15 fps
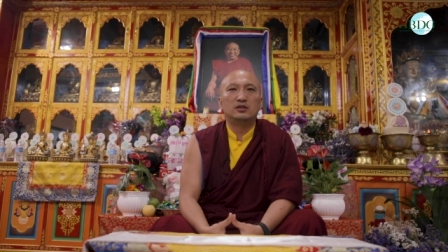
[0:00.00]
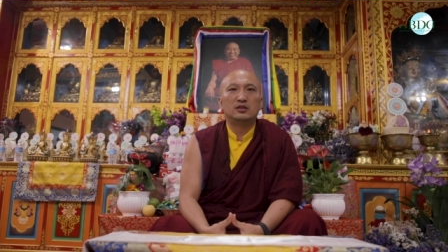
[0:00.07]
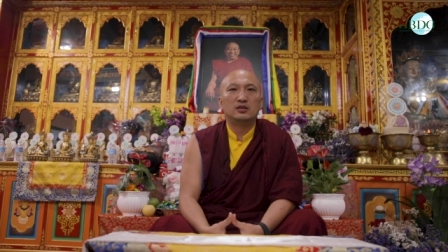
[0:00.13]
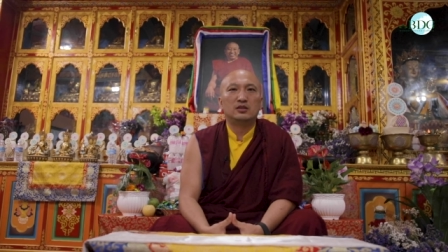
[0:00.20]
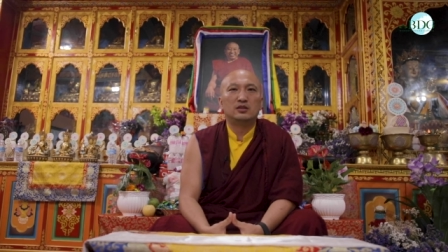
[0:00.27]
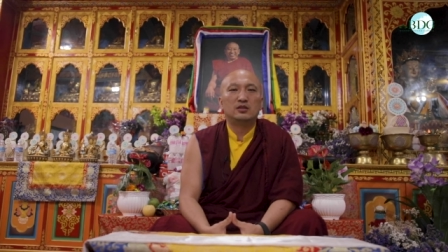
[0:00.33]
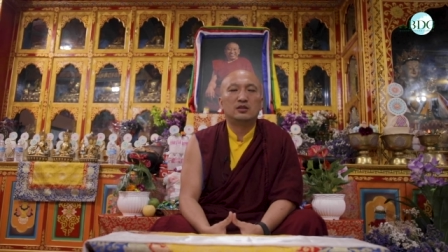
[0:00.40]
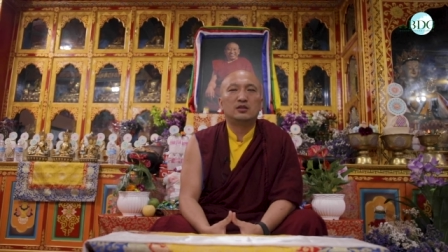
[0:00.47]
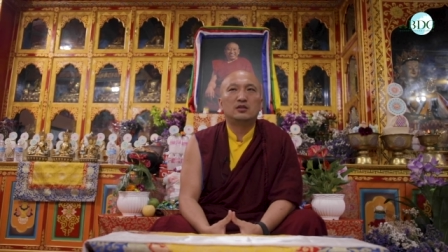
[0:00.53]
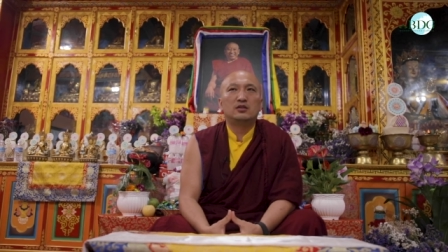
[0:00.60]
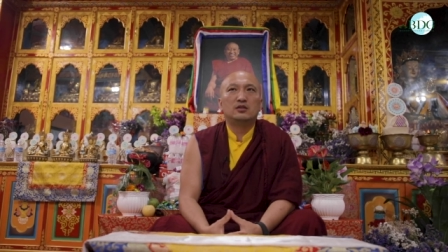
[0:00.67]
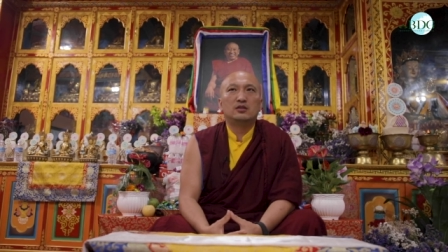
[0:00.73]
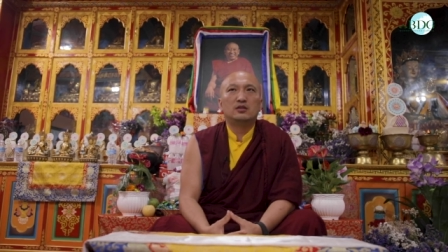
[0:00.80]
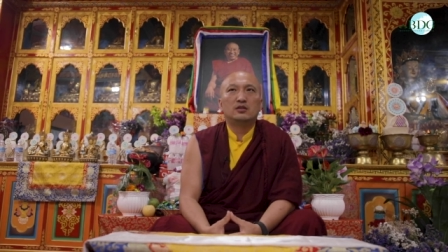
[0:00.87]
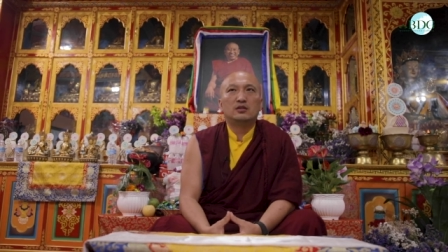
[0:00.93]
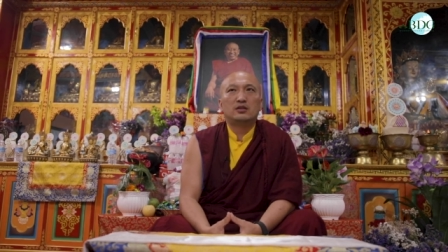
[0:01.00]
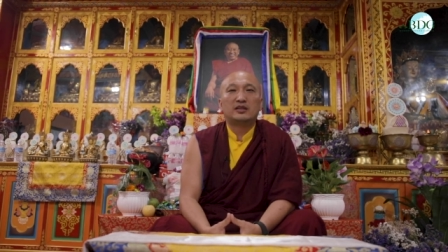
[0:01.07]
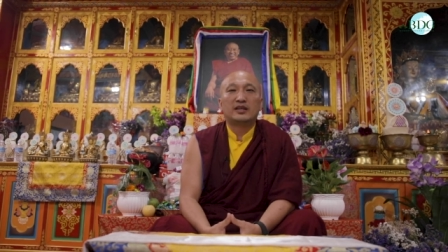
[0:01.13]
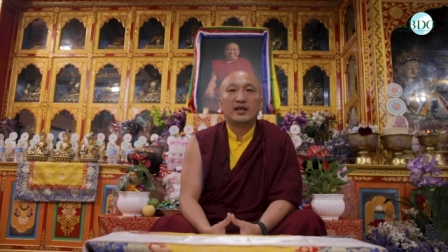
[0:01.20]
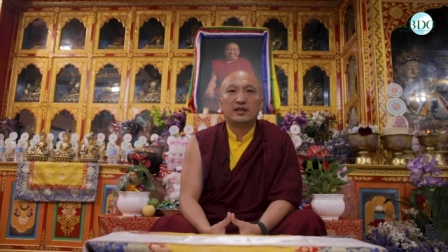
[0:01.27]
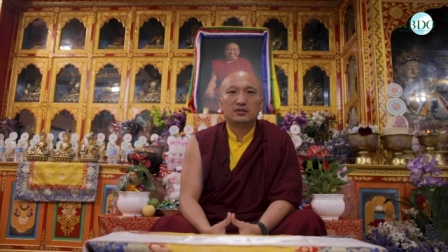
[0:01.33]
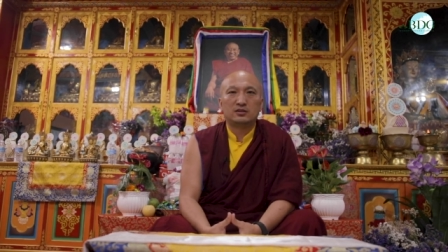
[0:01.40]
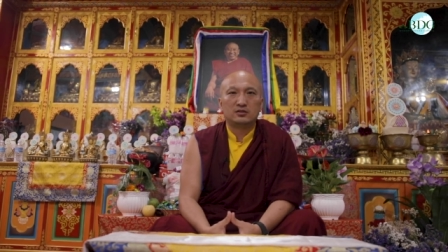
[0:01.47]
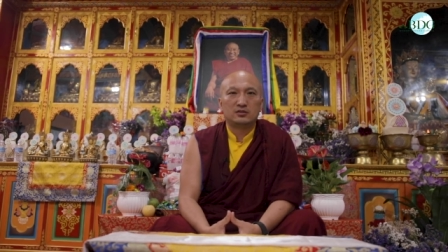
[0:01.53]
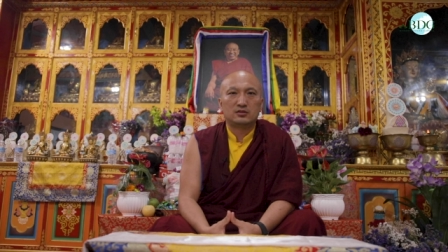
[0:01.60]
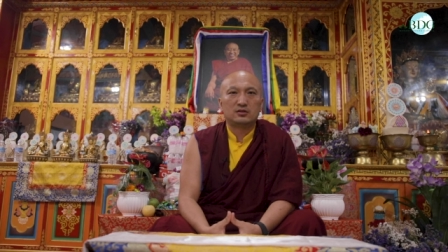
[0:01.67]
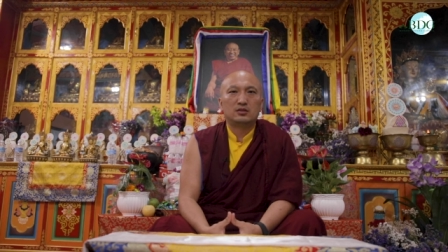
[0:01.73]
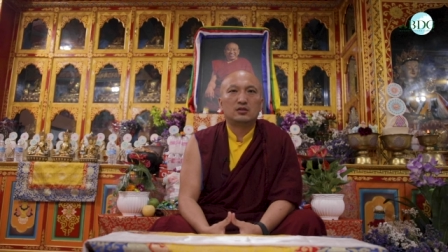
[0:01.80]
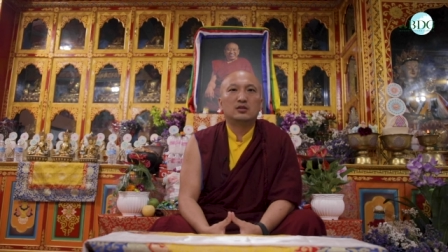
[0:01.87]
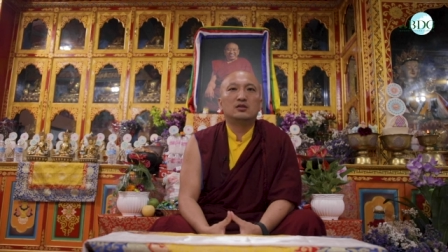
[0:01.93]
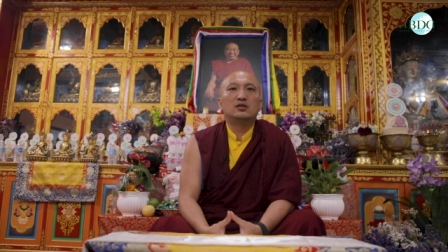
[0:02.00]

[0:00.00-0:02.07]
the gadgets,